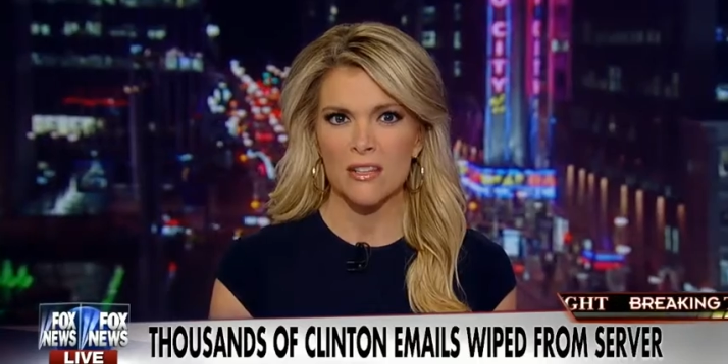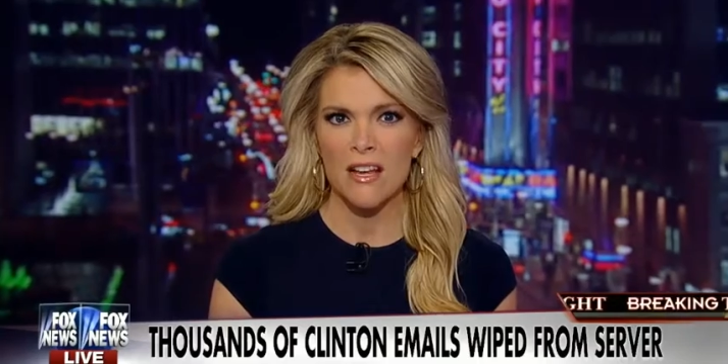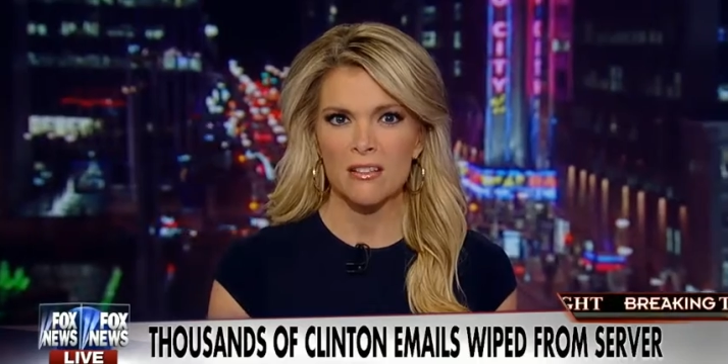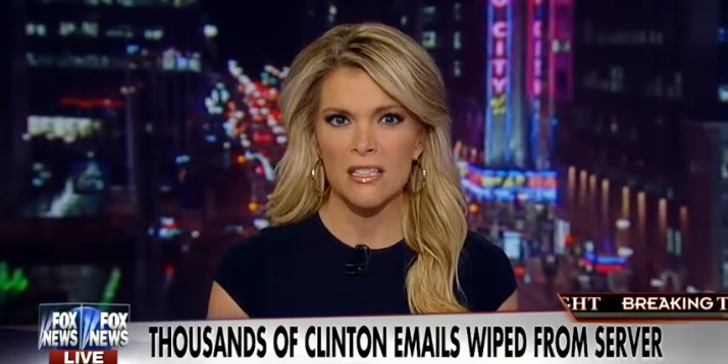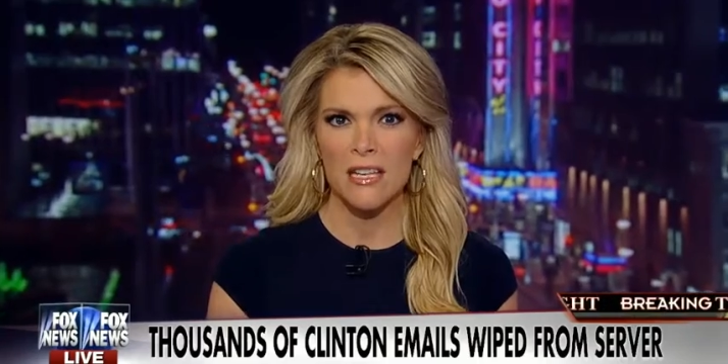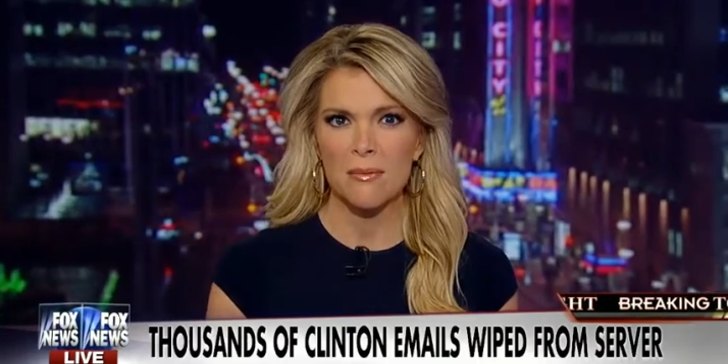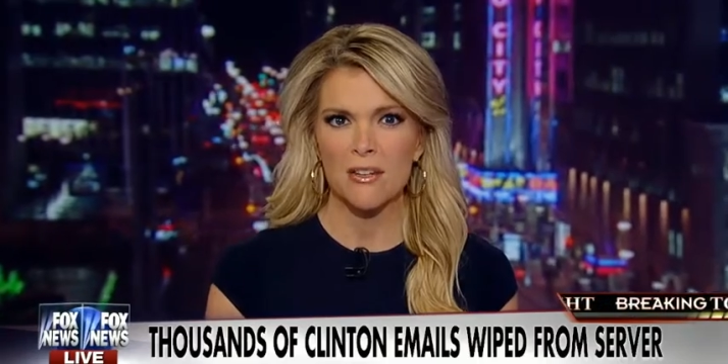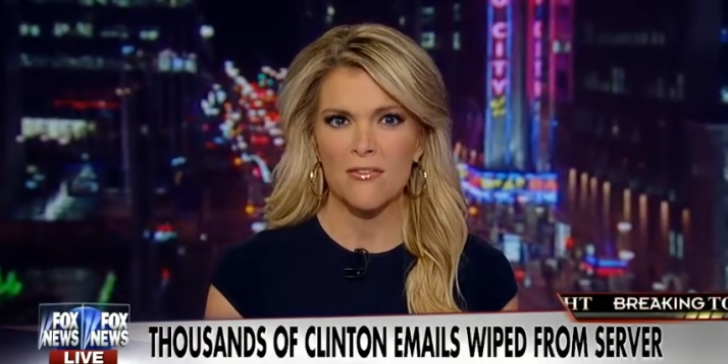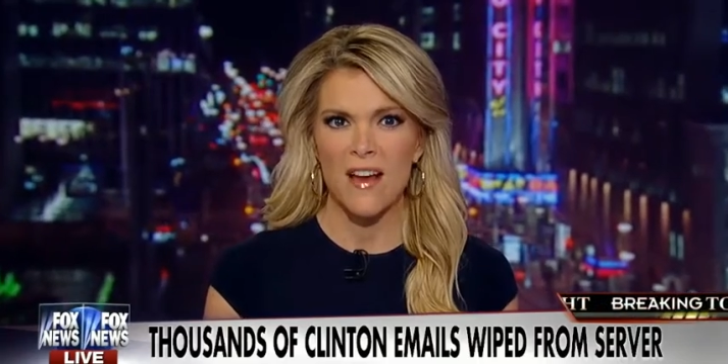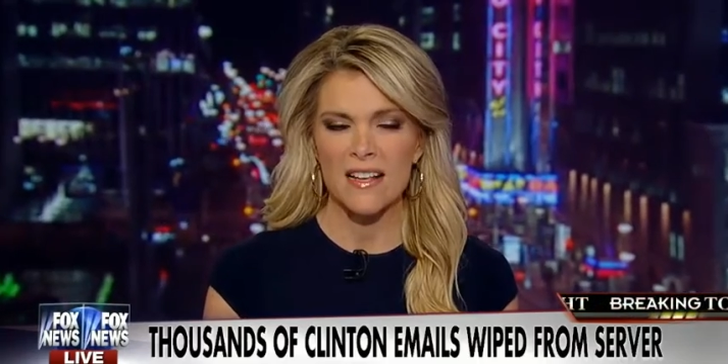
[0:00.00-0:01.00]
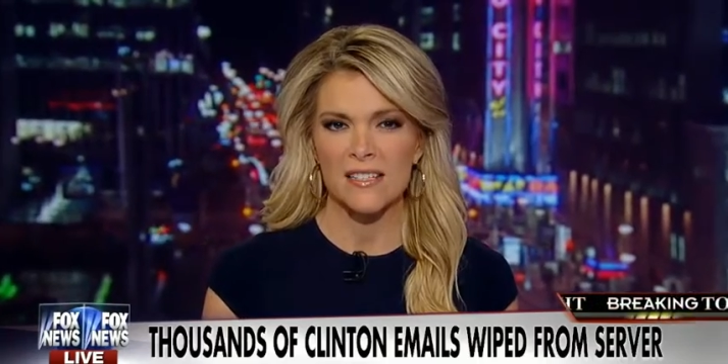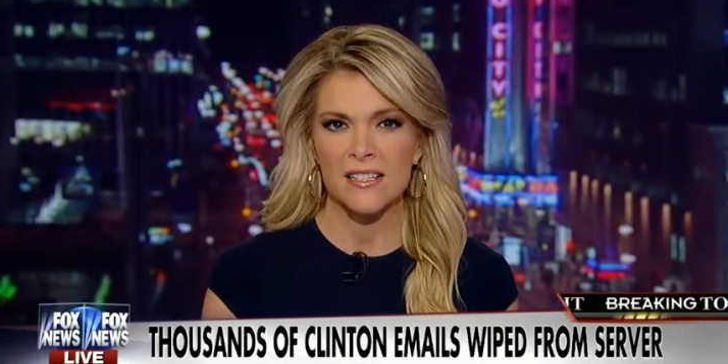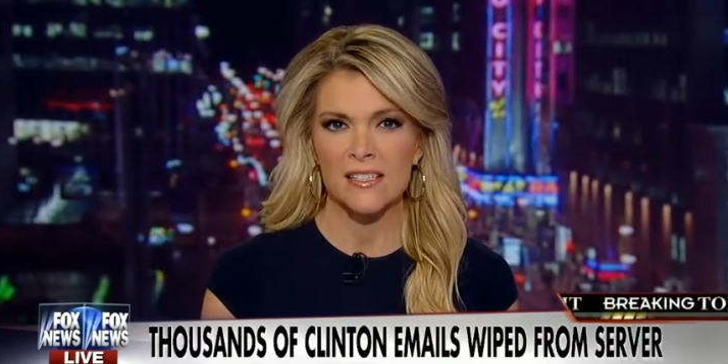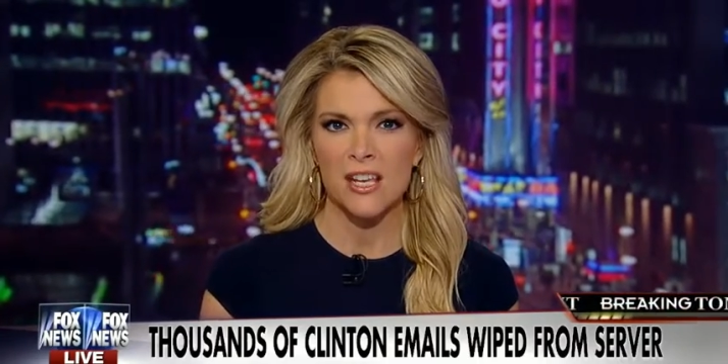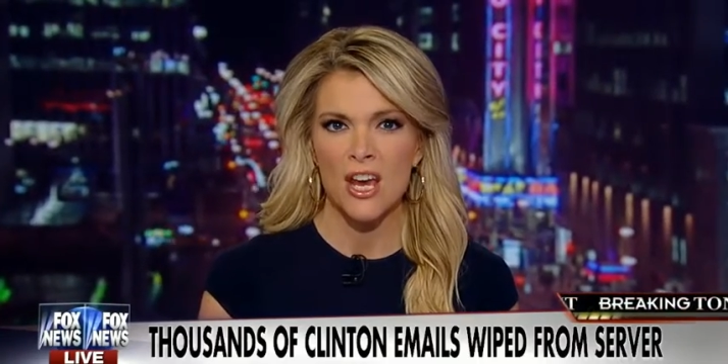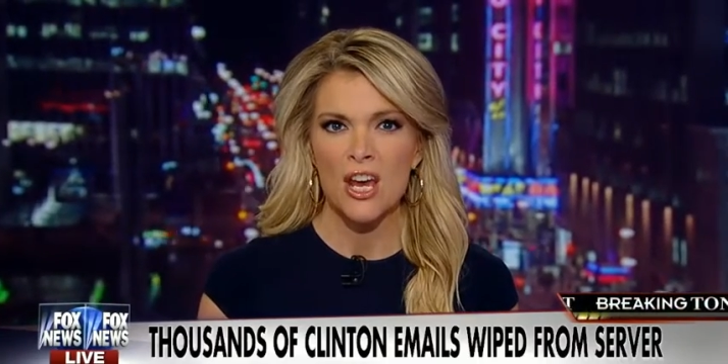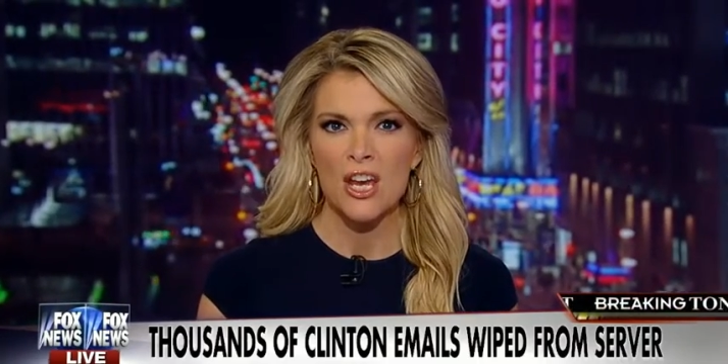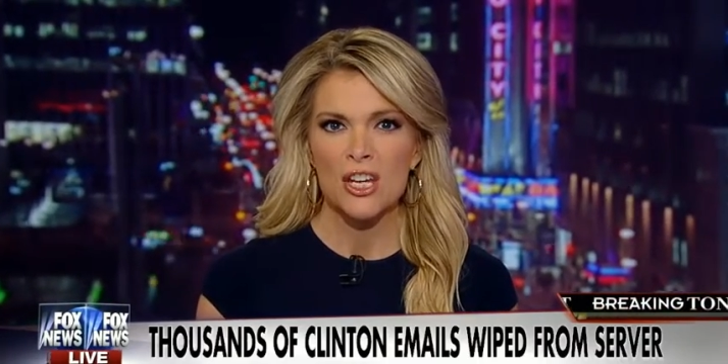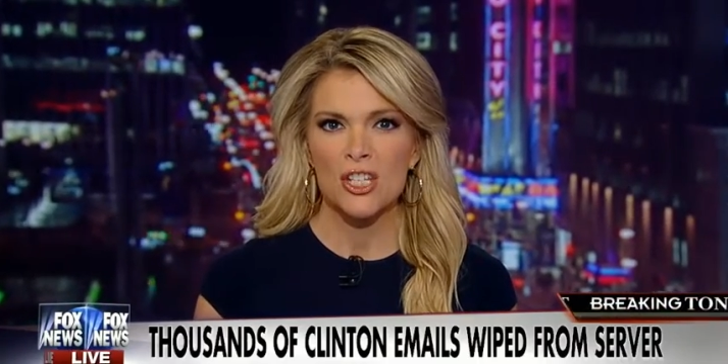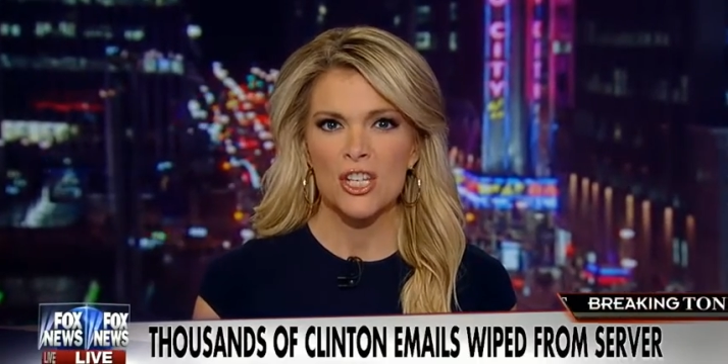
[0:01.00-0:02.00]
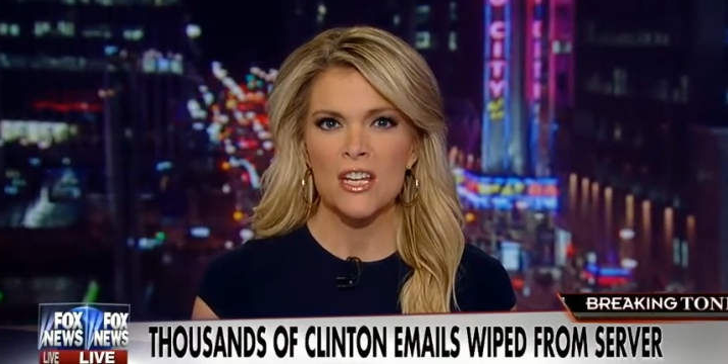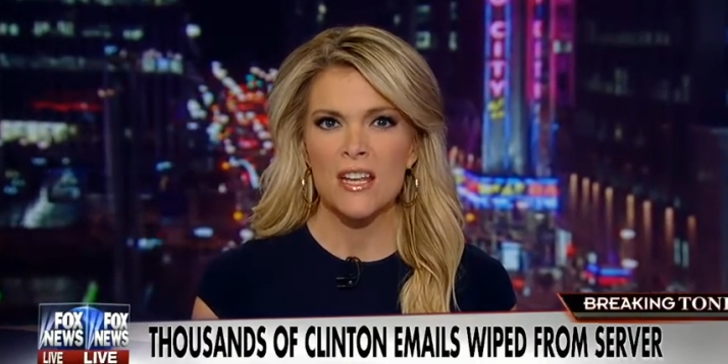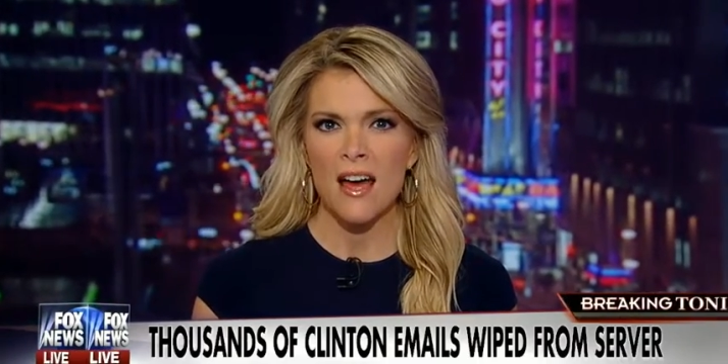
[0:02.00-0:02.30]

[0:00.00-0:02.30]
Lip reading: her legal team confesses she